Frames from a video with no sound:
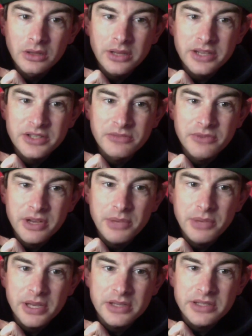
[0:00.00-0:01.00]
That's the rear
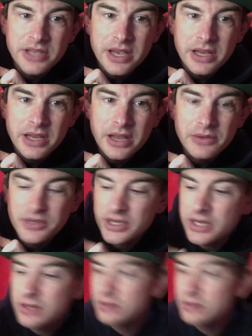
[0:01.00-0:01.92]
pins they're gouging in.